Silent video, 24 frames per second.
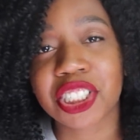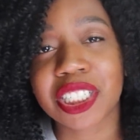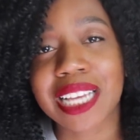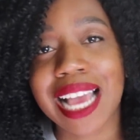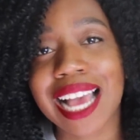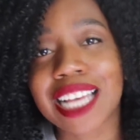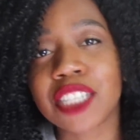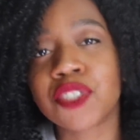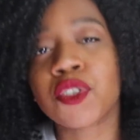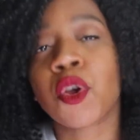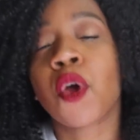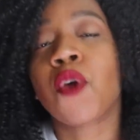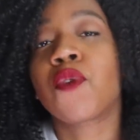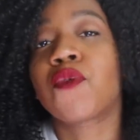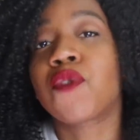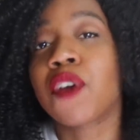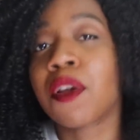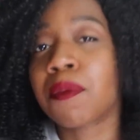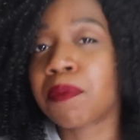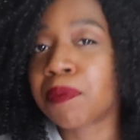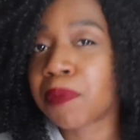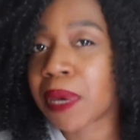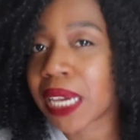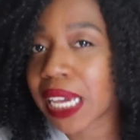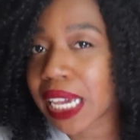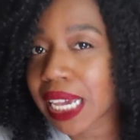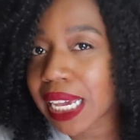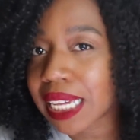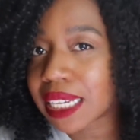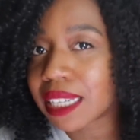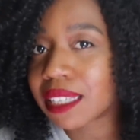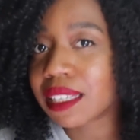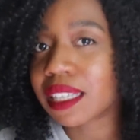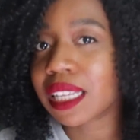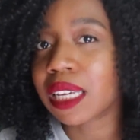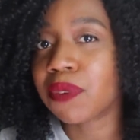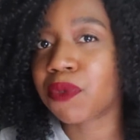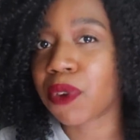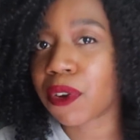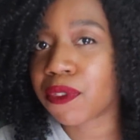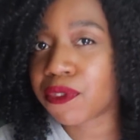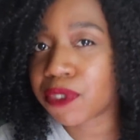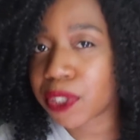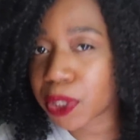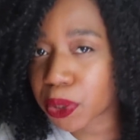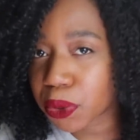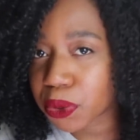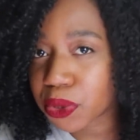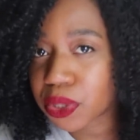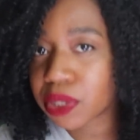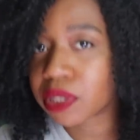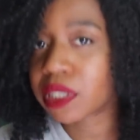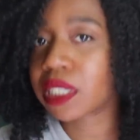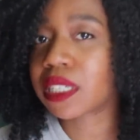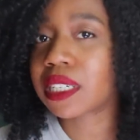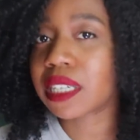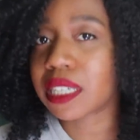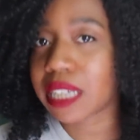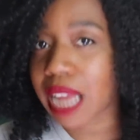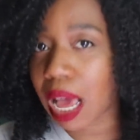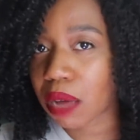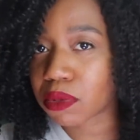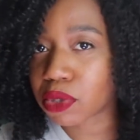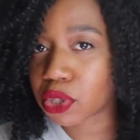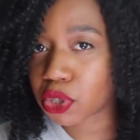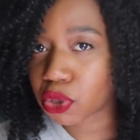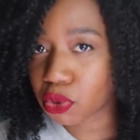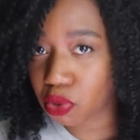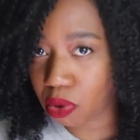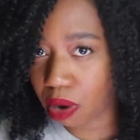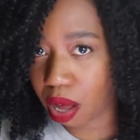she has repeatedly refused to denounce